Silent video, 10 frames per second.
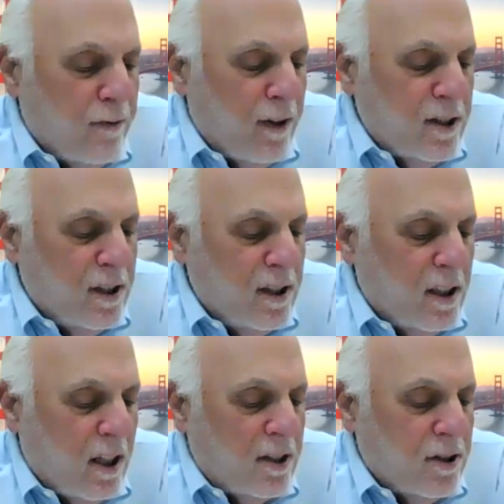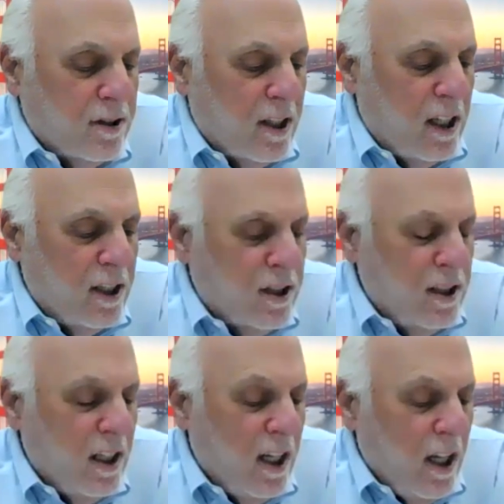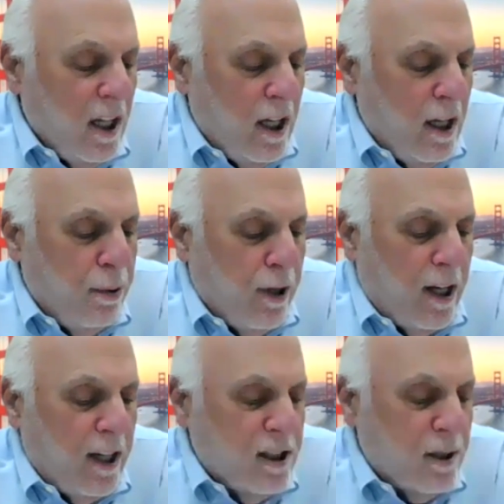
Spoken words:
prevention consultation and planning